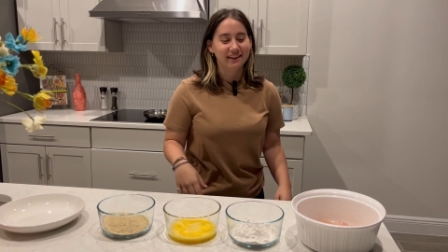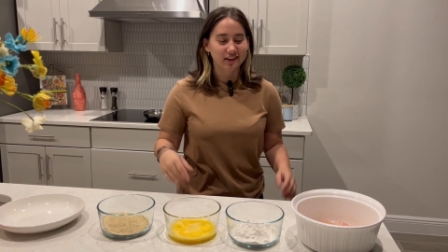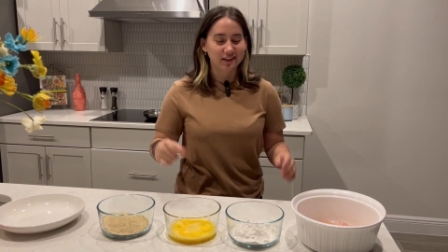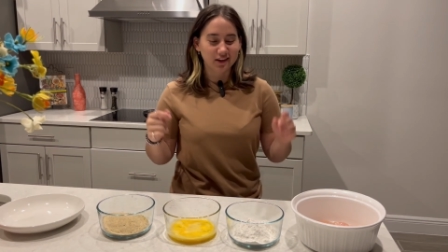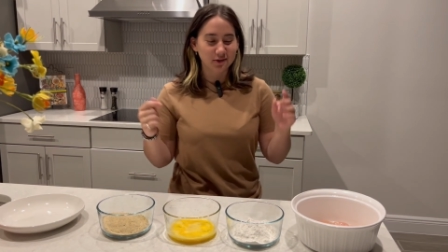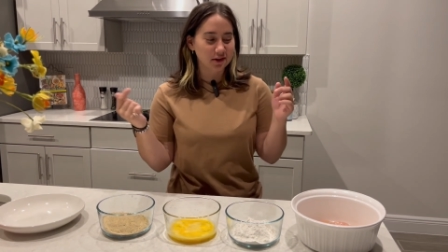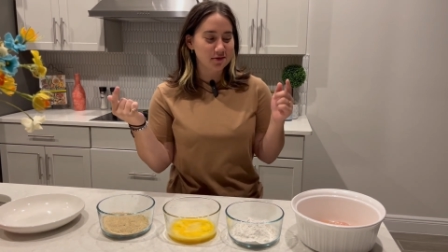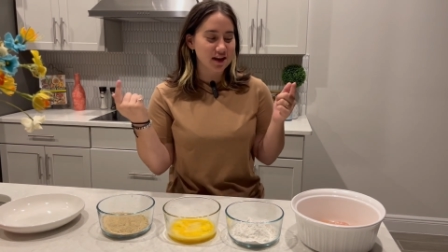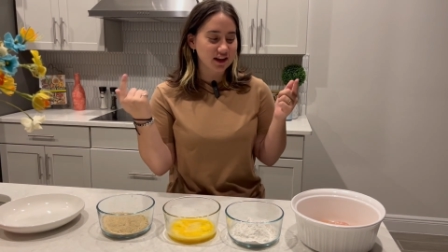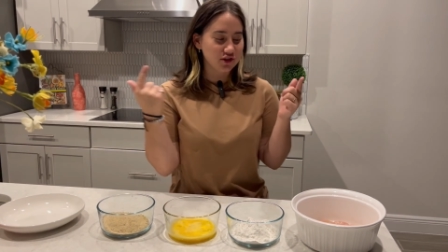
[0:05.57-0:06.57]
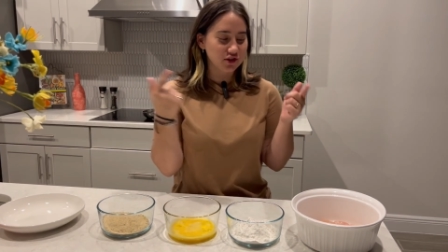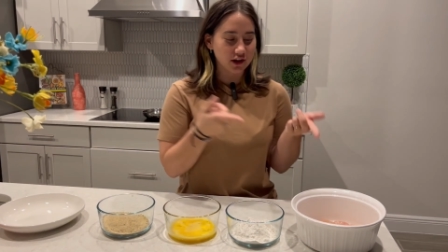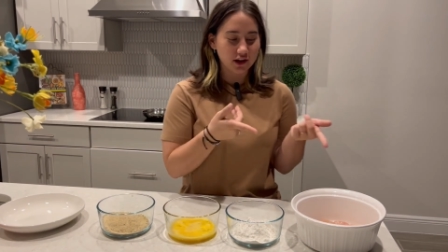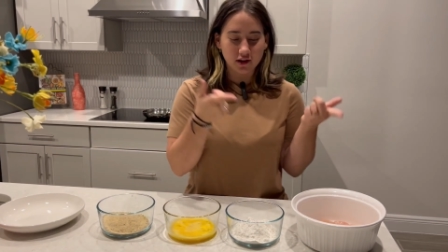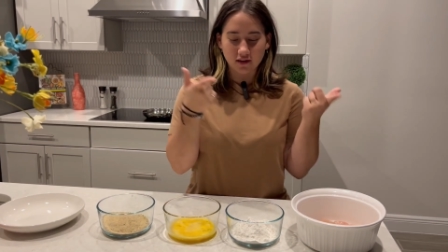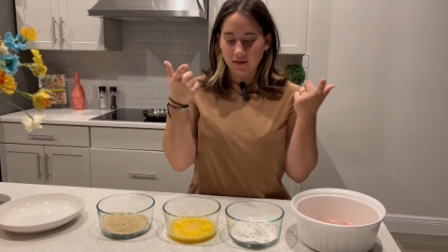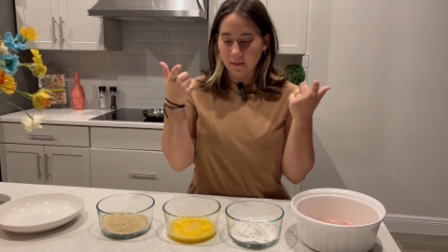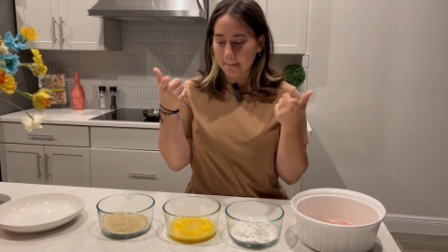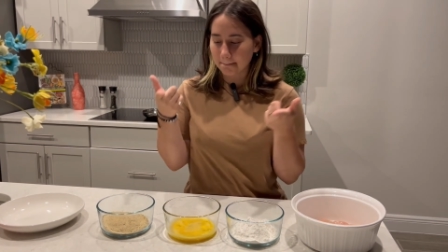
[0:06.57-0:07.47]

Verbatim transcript: And today we're gonna make chicken